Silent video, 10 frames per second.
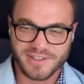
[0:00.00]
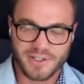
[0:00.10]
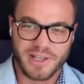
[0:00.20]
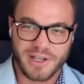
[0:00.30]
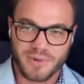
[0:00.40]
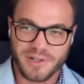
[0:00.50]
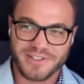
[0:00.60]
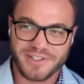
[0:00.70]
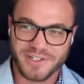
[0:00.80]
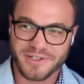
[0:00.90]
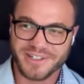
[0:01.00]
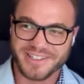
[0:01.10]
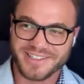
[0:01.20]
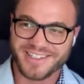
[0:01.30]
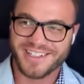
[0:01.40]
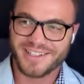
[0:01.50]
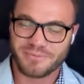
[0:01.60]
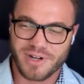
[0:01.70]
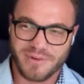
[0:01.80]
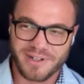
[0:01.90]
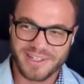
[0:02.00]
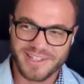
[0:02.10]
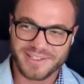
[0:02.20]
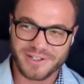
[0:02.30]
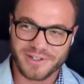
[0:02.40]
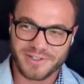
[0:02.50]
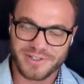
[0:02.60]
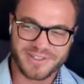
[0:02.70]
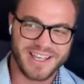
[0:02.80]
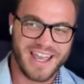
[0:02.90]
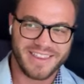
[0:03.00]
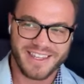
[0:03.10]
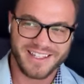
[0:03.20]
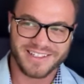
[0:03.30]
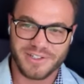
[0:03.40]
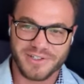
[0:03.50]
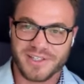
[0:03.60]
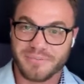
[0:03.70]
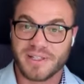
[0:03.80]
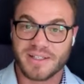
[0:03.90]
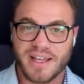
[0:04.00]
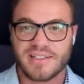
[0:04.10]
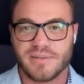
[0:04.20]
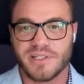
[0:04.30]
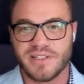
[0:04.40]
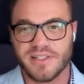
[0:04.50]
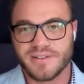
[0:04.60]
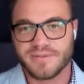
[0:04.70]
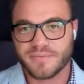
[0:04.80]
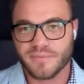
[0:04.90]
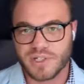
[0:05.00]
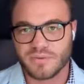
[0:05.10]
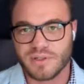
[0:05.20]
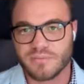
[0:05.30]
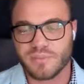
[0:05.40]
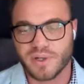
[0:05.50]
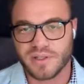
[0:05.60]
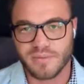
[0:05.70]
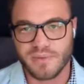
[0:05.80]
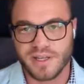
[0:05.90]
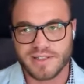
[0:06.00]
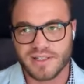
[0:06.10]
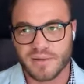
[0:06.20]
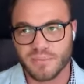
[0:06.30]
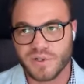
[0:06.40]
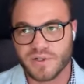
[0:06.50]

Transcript: So like 1 and 2 is primary keys and cursors, and then use something like DBT, which we put in the mix a